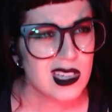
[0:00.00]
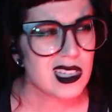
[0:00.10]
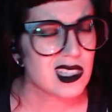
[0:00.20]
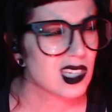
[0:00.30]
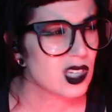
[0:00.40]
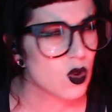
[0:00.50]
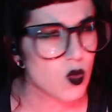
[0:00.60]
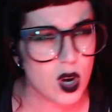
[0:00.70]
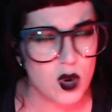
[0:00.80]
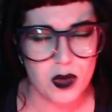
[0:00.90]
is it going to
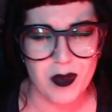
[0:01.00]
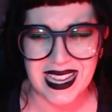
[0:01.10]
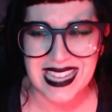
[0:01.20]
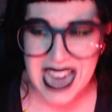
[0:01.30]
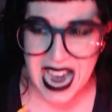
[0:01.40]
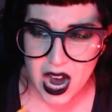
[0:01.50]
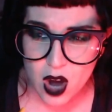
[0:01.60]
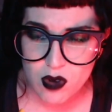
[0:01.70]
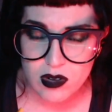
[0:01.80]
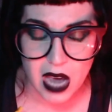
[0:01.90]
work with my
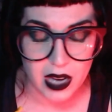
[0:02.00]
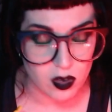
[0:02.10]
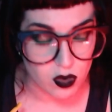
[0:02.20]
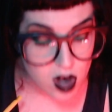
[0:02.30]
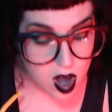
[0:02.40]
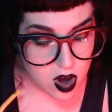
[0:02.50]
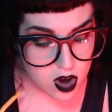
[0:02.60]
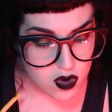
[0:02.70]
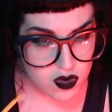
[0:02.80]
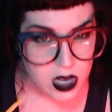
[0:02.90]
gown? I don't
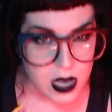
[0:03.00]
know.